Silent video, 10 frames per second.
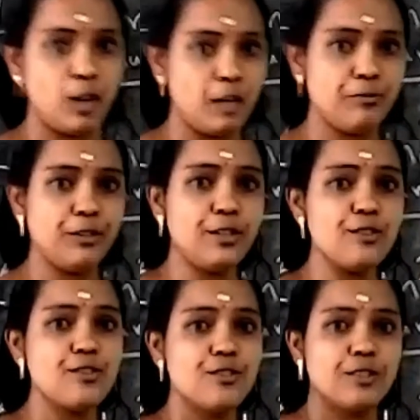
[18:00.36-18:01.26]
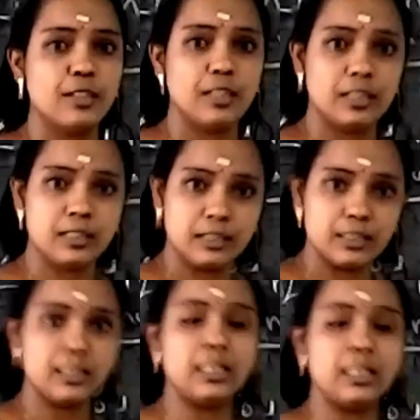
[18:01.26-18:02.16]
of you
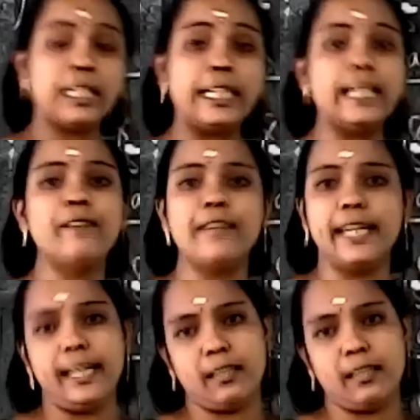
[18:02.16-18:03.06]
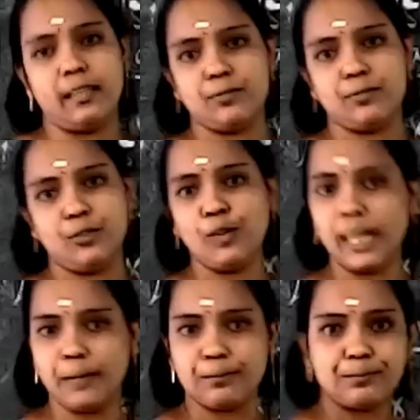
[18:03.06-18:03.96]
read every day. Okay.